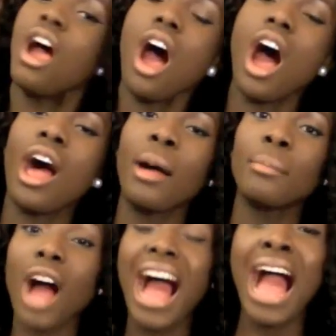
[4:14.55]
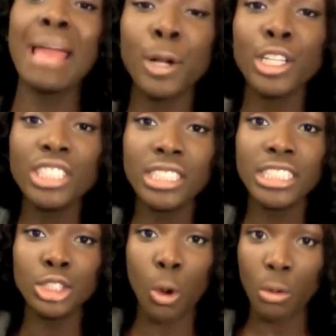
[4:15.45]
I
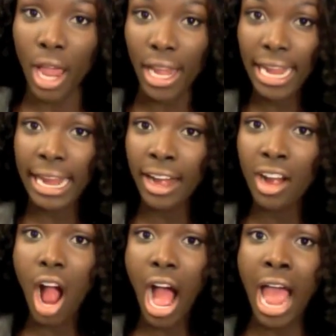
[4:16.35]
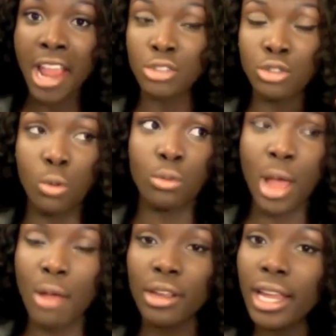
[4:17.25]
personally don't cut hair. I don't know
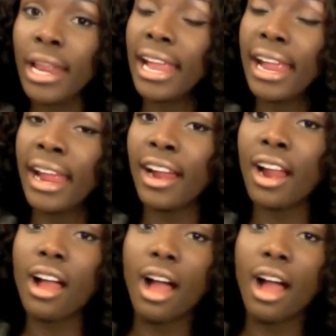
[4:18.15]
how to cut hair